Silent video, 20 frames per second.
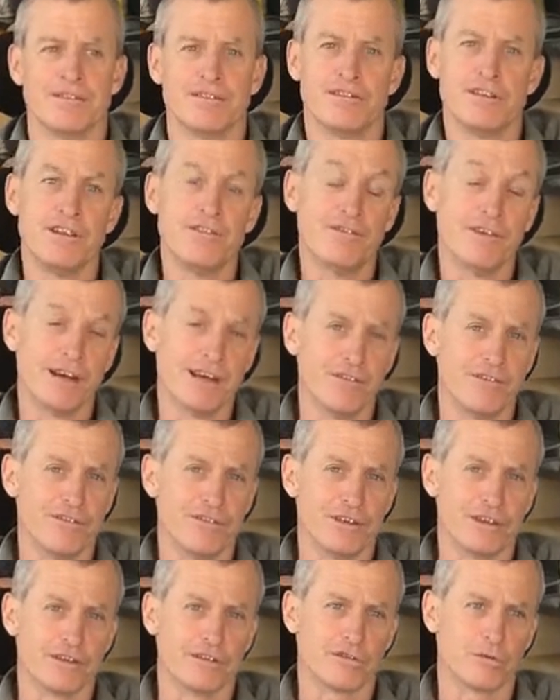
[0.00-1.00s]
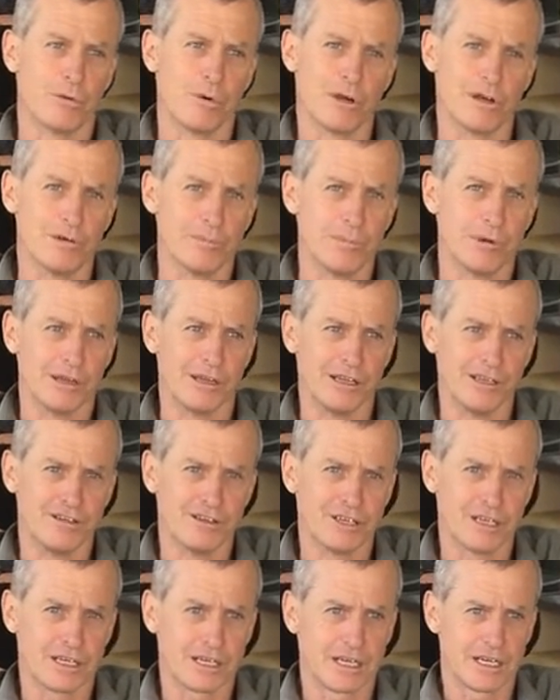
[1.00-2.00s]
C5-6
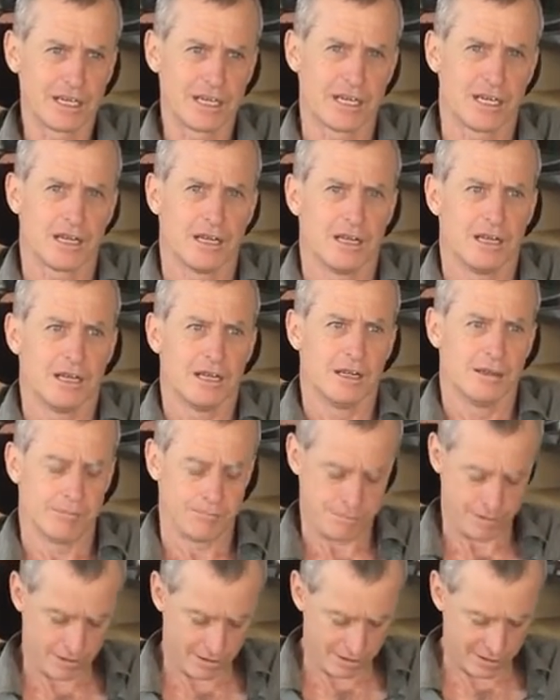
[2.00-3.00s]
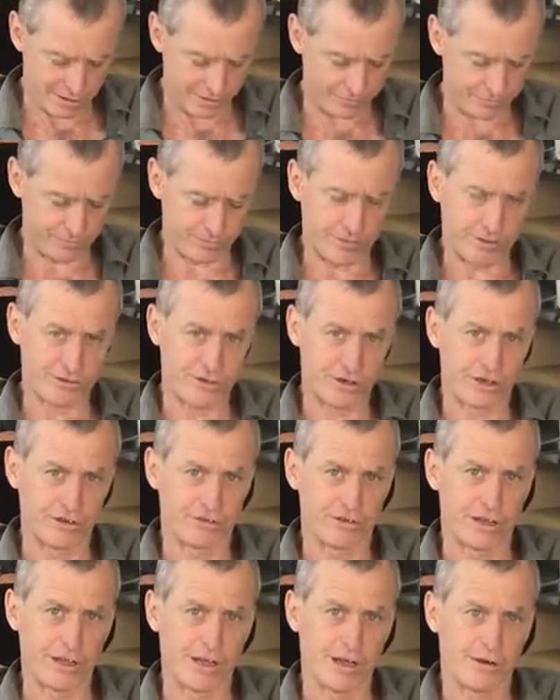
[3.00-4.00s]
quadriplegic, paralyzed from the
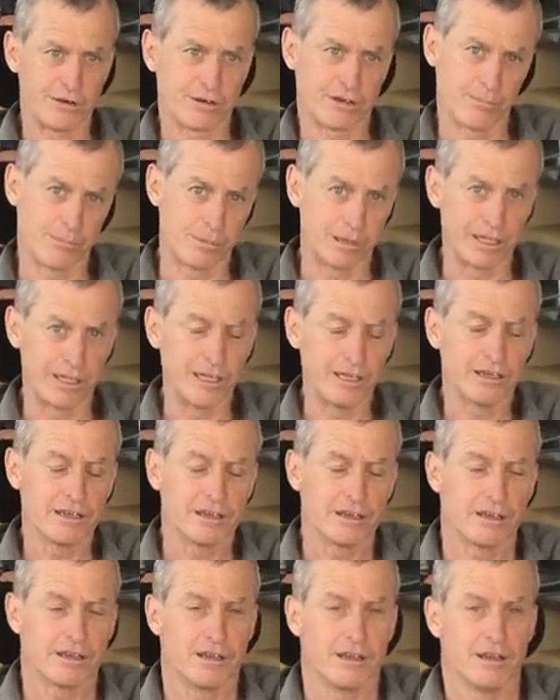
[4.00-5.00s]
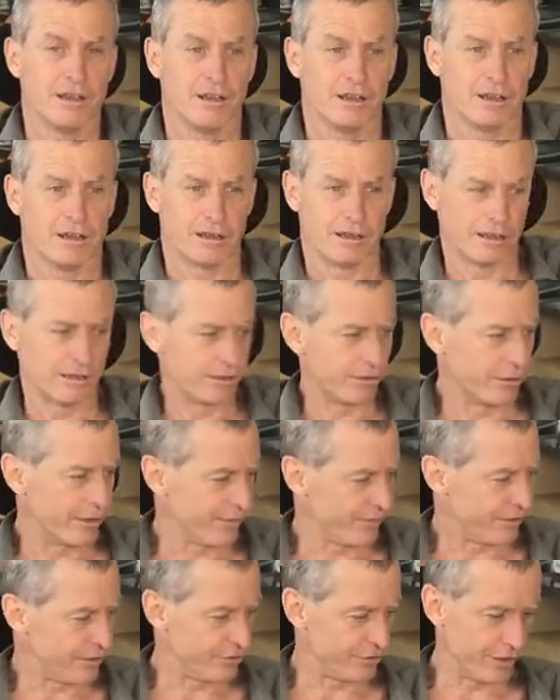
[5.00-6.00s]
chest down, complete. I don't
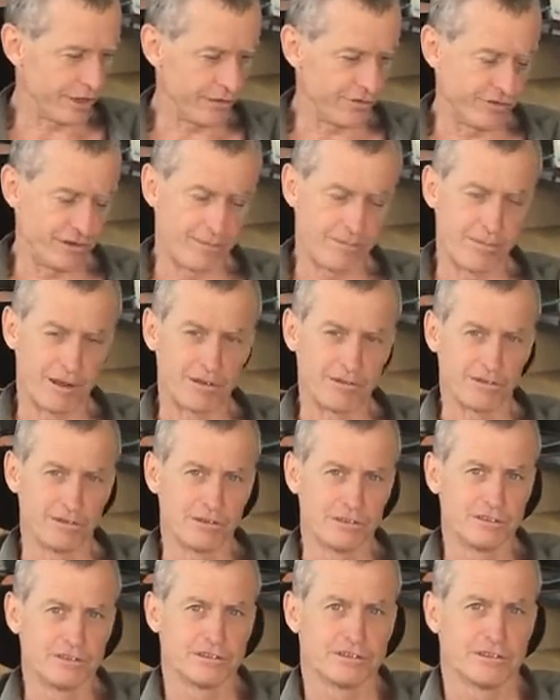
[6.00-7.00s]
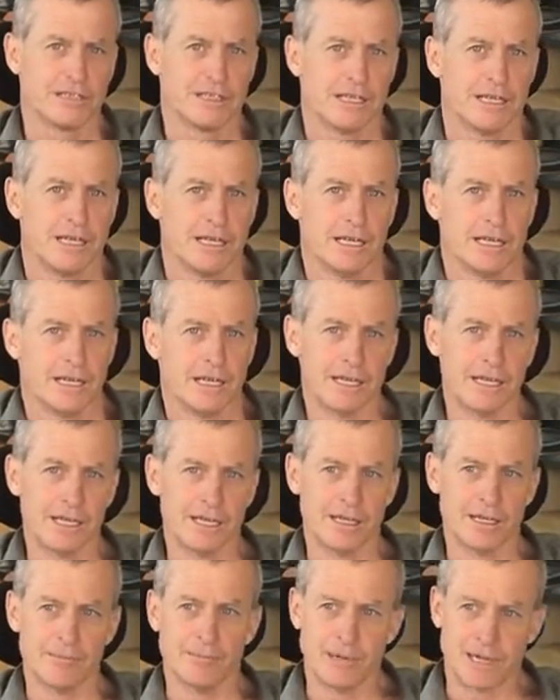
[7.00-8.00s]
have any tricep muscles,
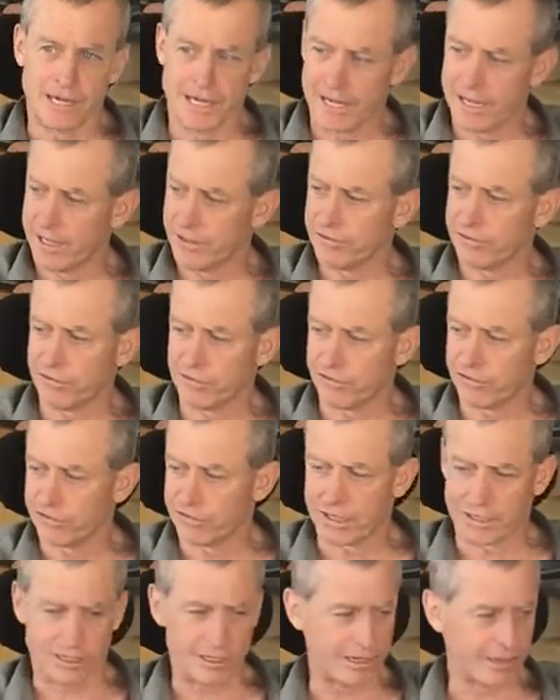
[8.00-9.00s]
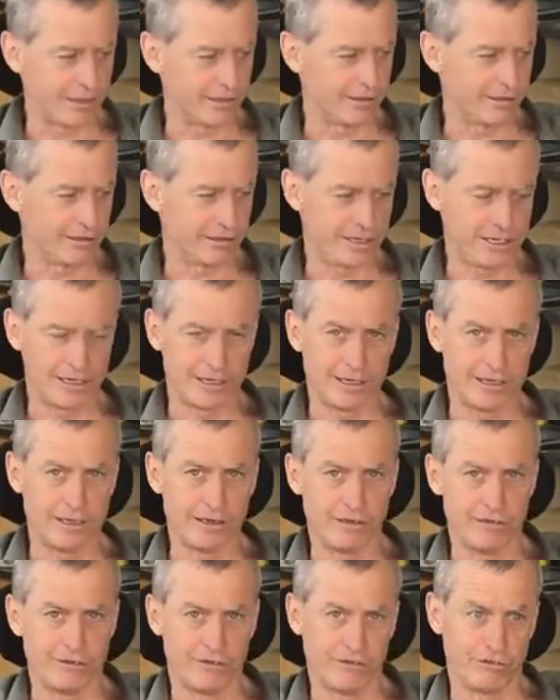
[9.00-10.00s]
and my hands are stuck in a
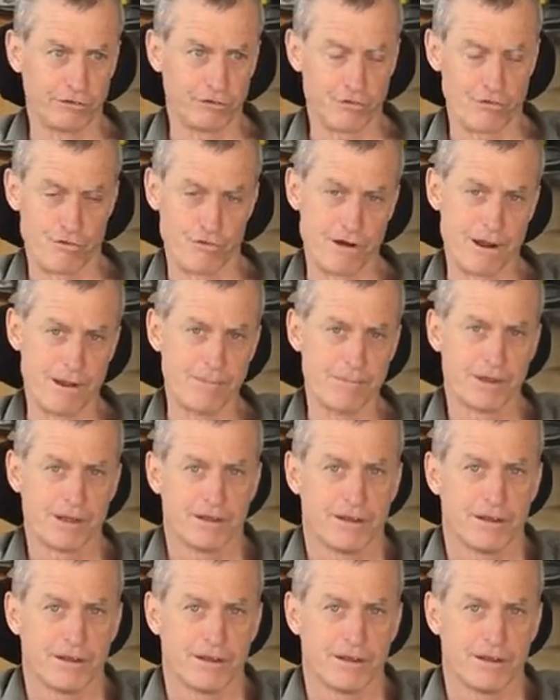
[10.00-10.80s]
tenodesis grip.